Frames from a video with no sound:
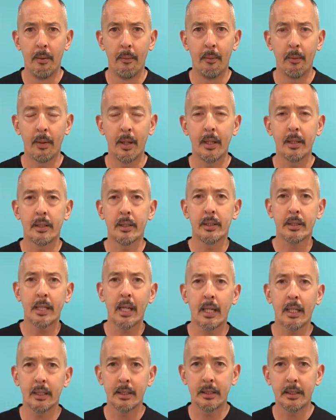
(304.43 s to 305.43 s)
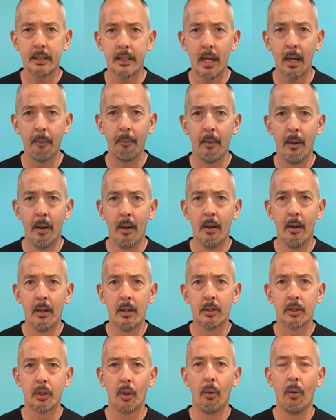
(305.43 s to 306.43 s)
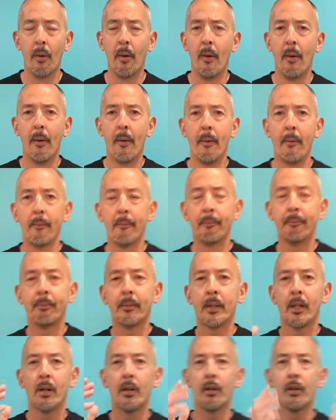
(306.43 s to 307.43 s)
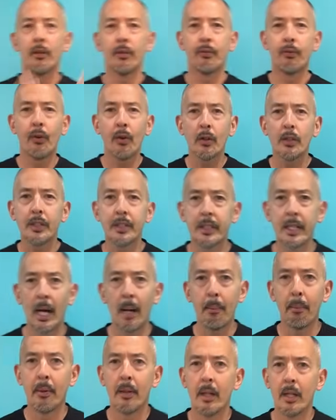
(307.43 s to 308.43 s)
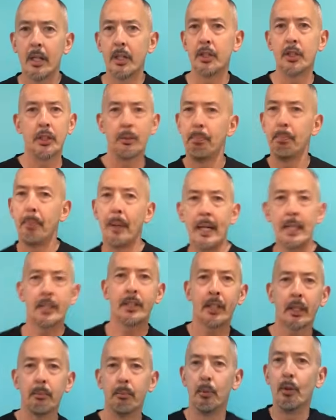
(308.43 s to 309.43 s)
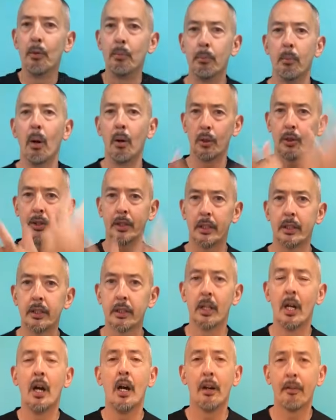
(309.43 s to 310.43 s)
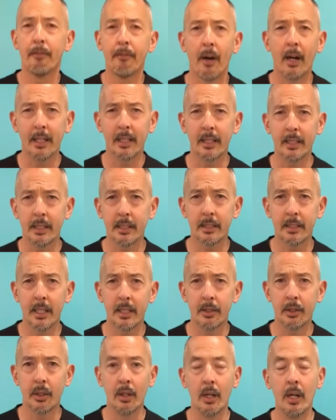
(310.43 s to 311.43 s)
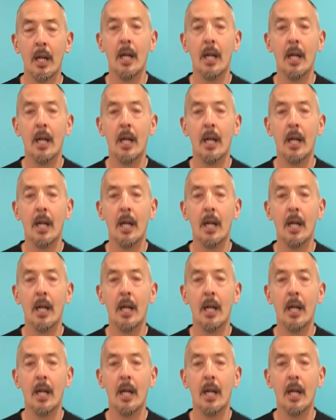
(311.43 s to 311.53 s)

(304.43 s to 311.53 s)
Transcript: Okay, the second step. So first step is just basic motions, finding the center.